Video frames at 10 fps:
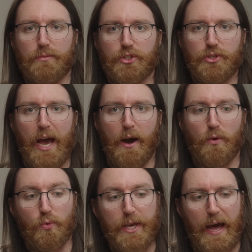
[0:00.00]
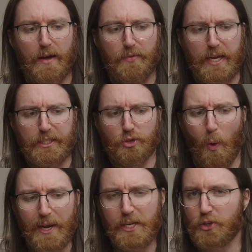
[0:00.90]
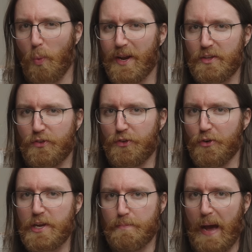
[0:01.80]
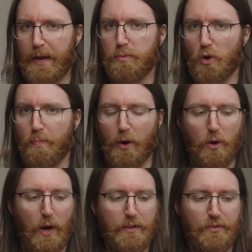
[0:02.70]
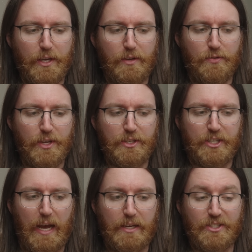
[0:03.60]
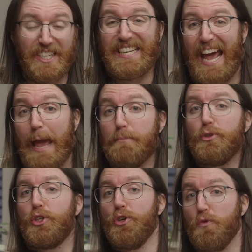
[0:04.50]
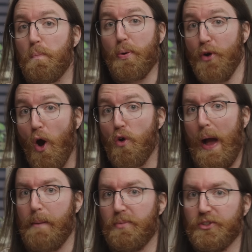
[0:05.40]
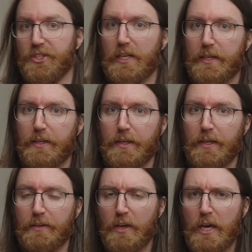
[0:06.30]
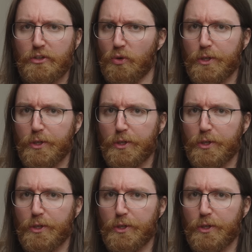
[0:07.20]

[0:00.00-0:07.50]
So now we have a 2023 MacBook Pro. I think this has an M2 Pro Apple Silicon in it. So